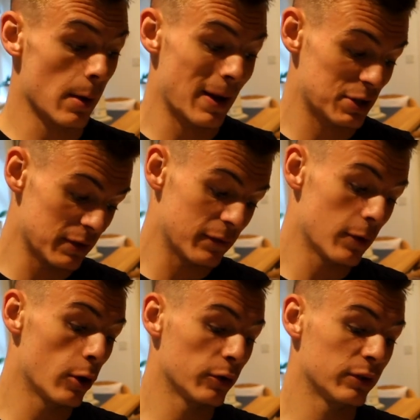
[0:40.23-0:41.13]
I'm actually
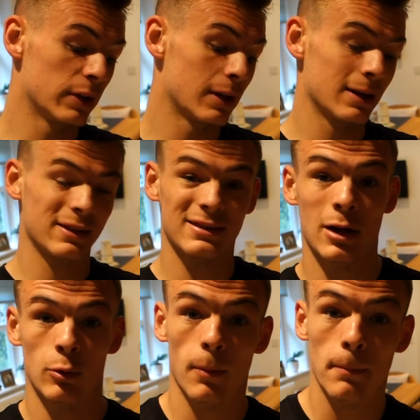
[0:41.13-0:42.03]
fasted and it's
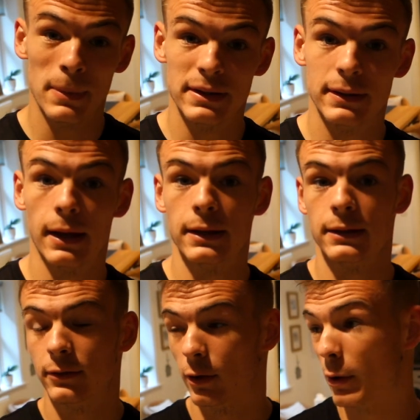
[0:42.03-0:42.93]
now midday,
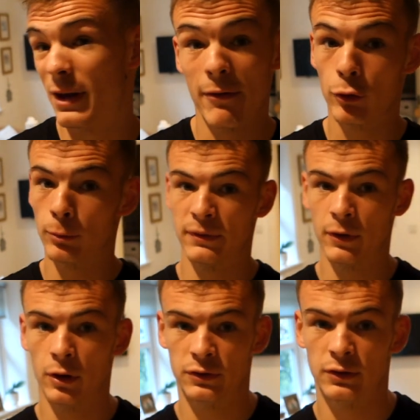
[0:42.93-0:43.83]
so I never normally
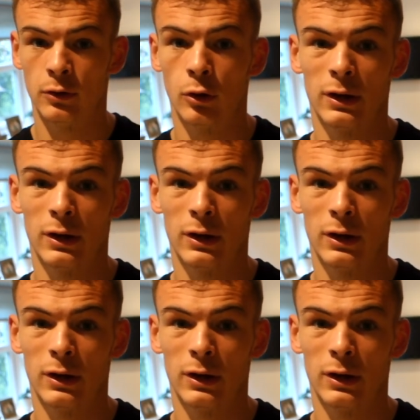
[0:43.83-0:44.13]
fast this long.